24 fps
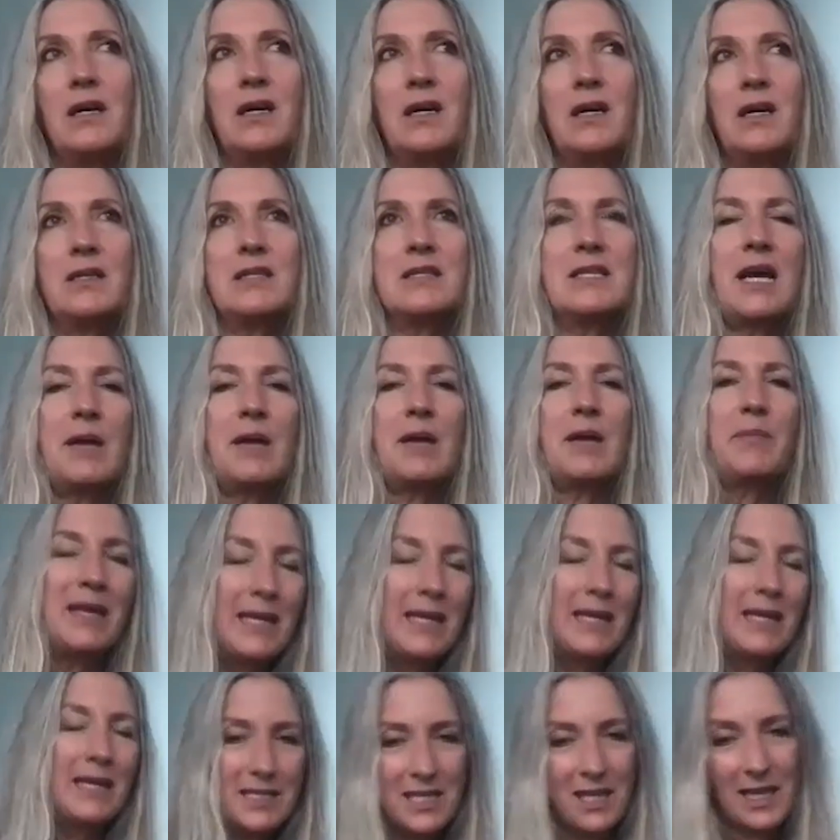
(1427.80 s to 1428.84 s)
step
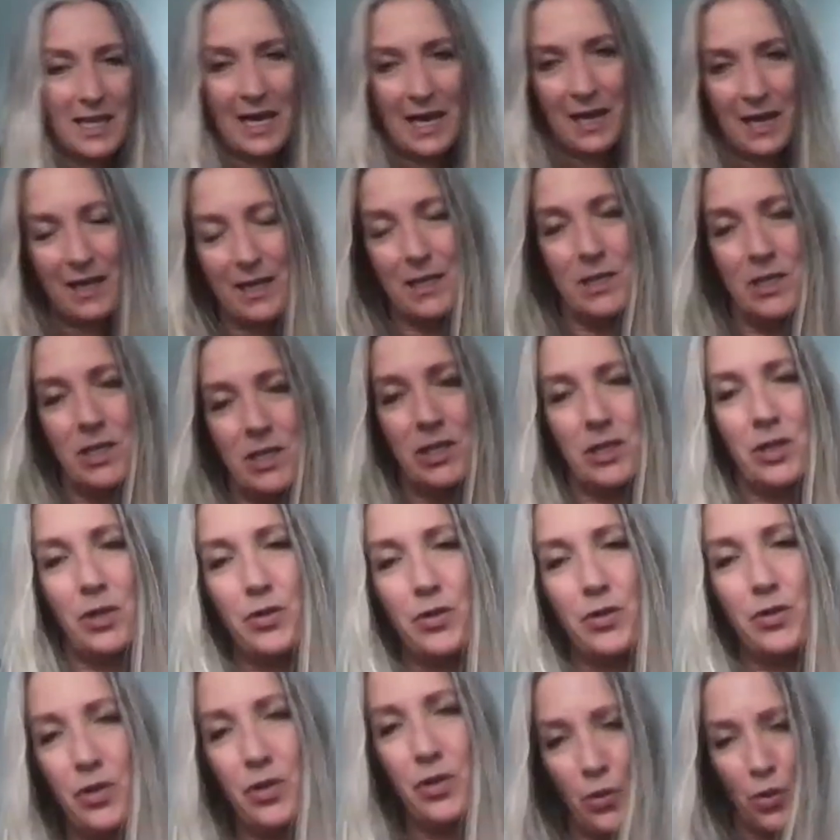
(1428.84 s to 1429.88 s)
into that until
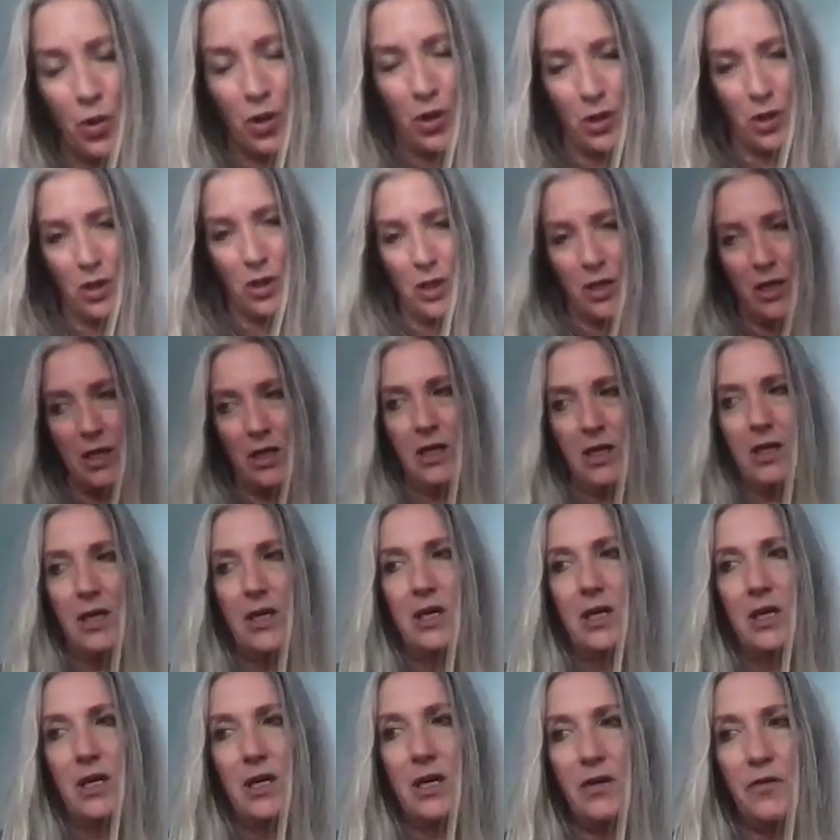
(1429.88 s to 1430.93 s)
you're
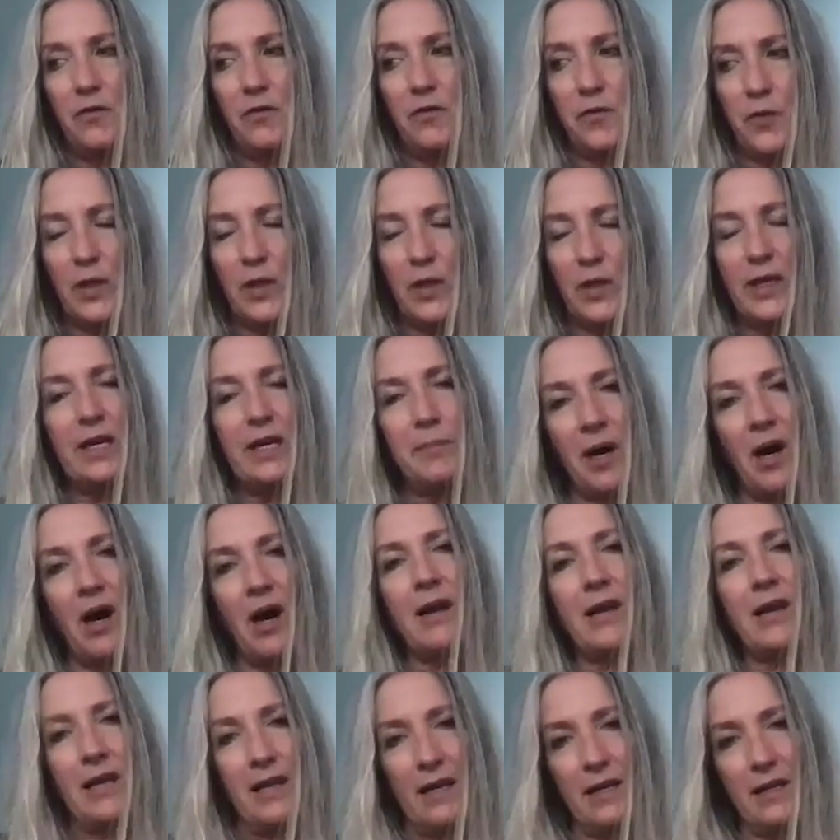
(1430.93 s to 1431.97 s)
fully
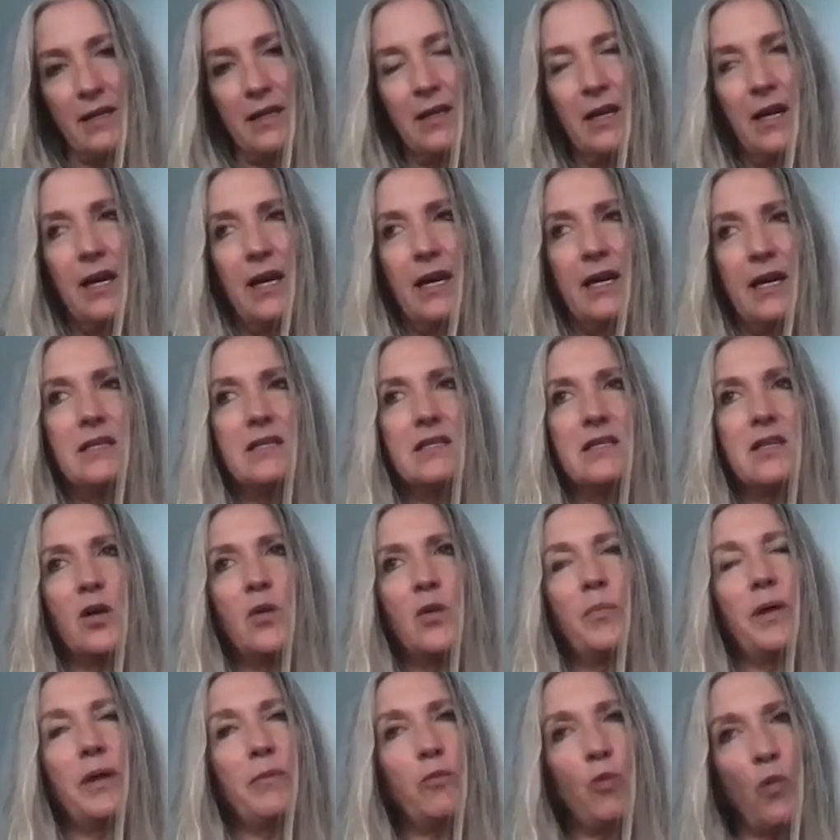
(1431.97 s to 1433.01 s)
embodied. And so,
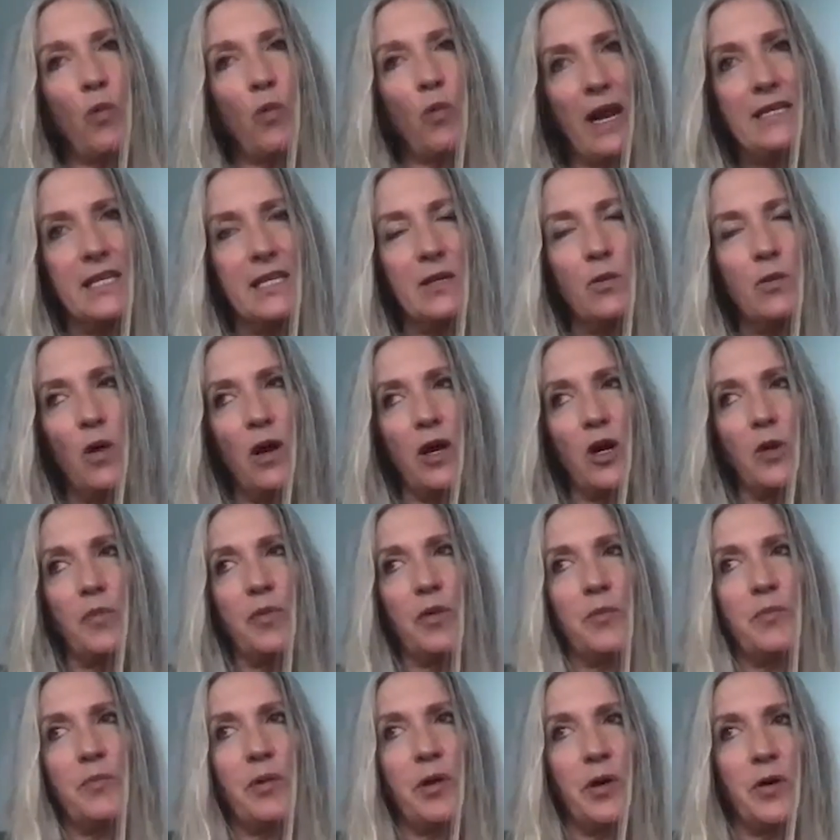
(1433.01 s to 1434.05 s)
but what I did want to
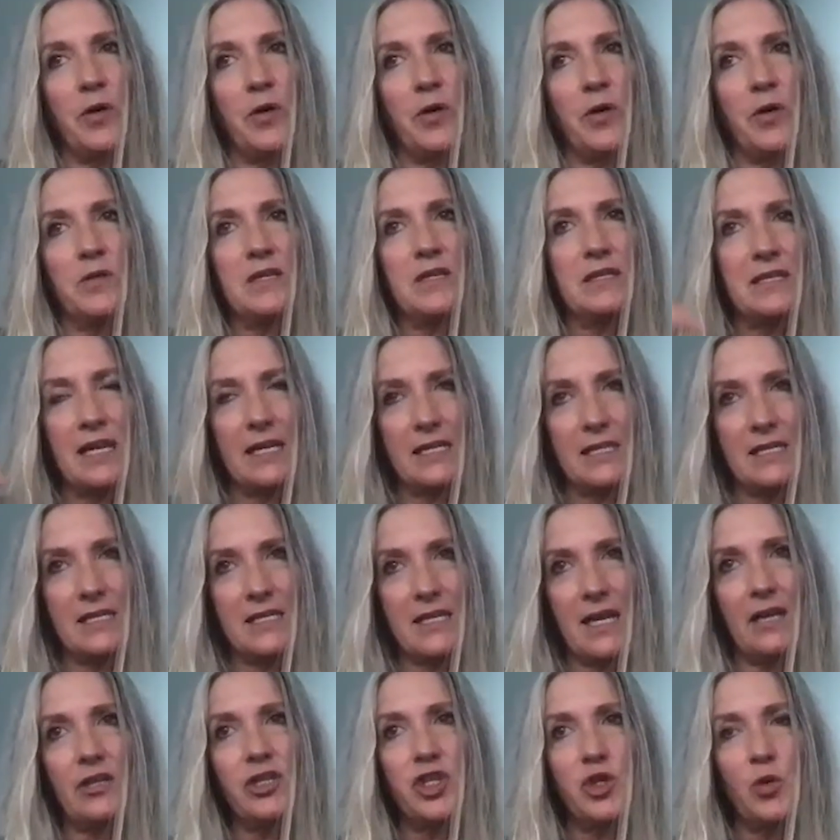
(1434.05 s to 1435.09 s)
propose is that
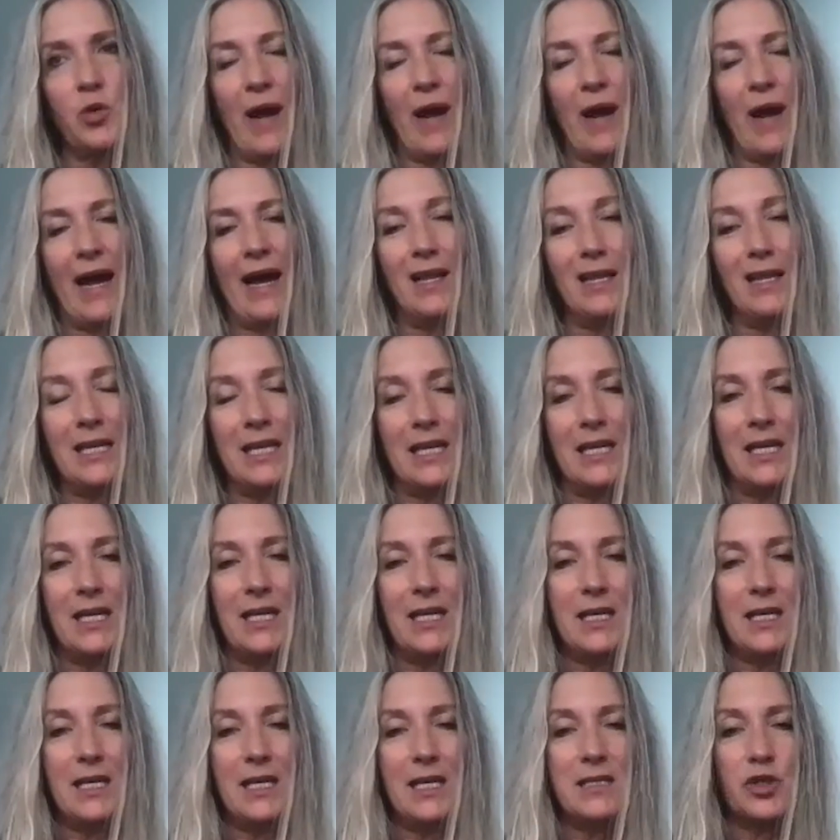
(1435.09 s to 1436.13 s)
sexuality
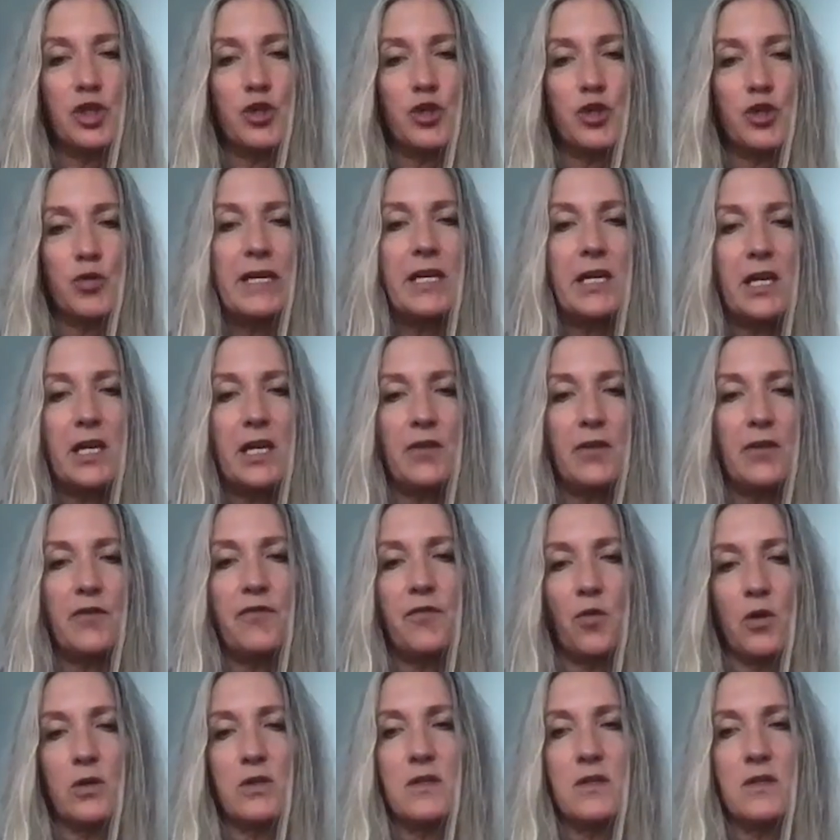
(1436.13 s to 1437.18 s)
is a trinity of
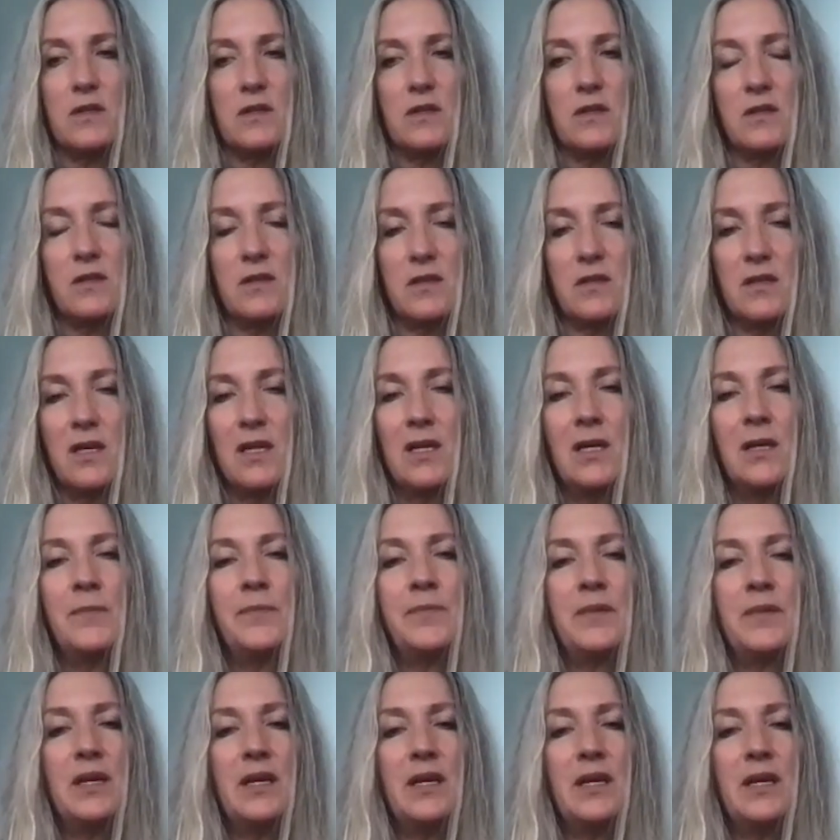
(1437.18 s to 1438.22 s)
forces.
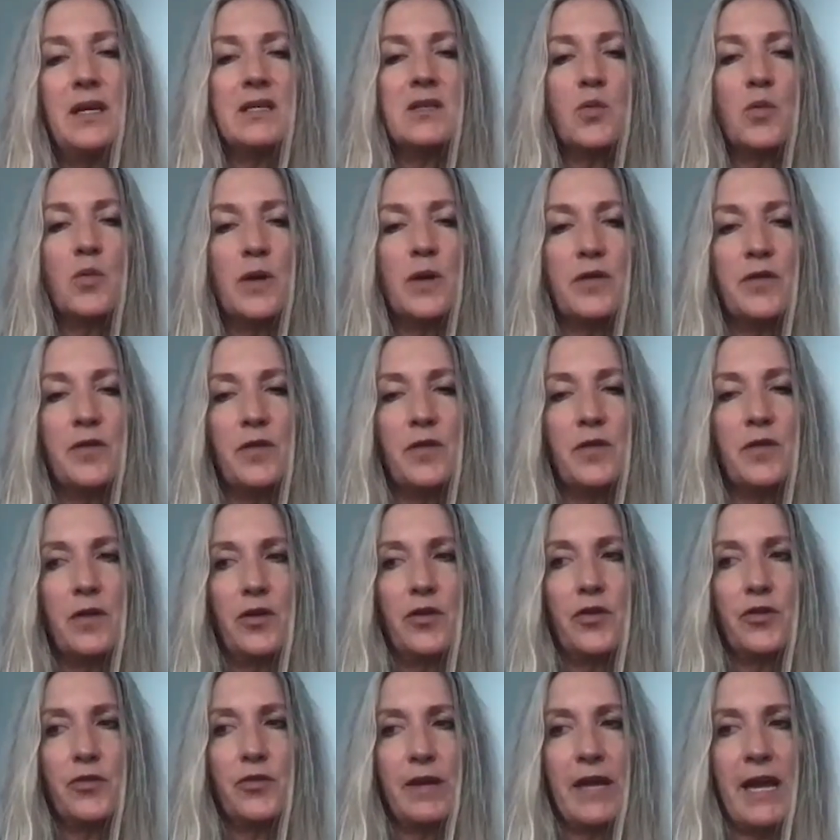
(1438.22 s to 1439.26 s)
It's with
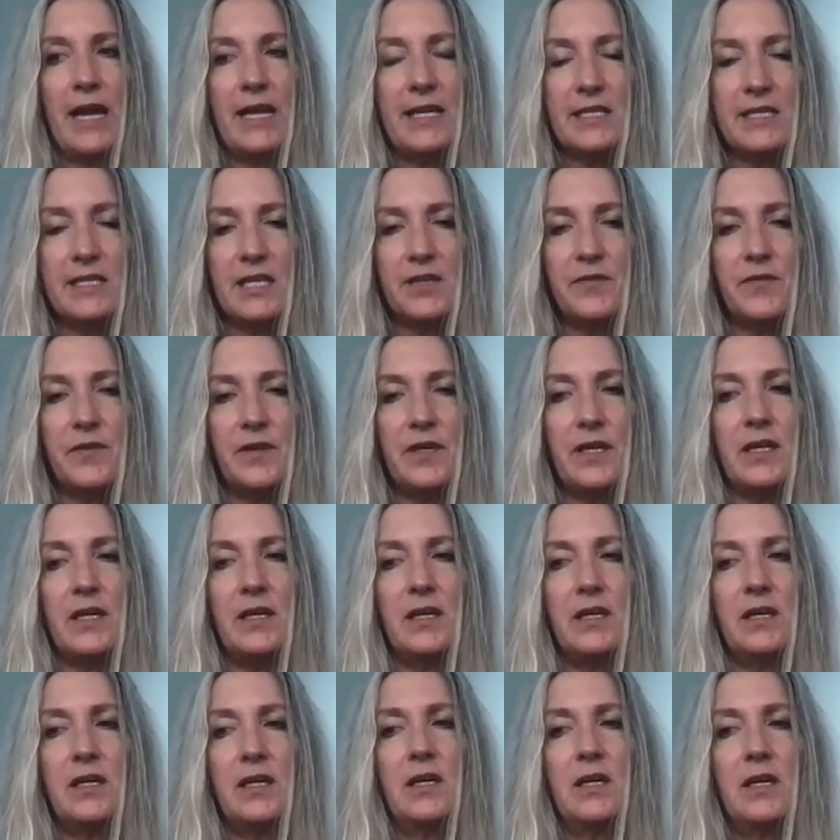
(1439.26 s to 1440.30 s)

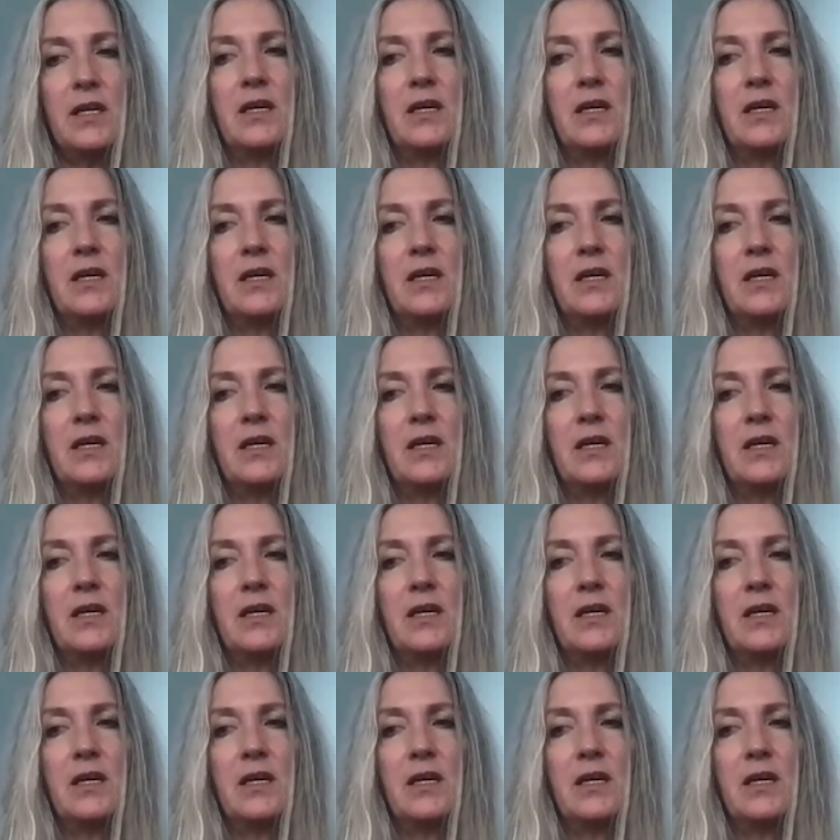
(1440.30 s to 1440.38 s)
creativity,